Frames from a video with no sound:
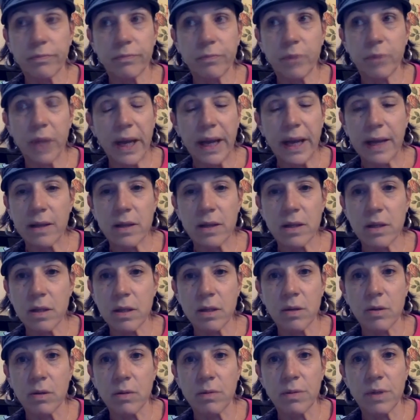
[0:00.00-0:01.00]
plants
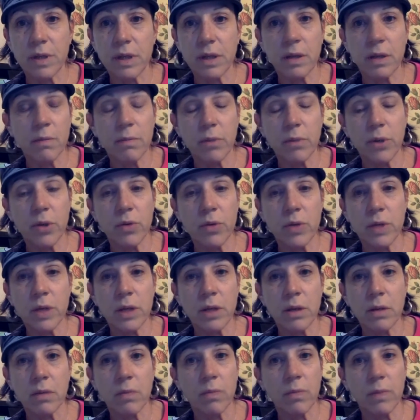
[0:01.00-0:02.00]
that are
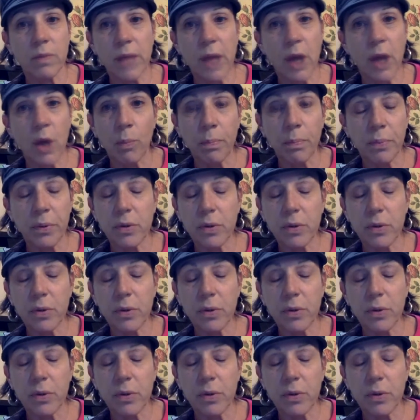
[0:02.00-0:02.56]
decomposing, kelp,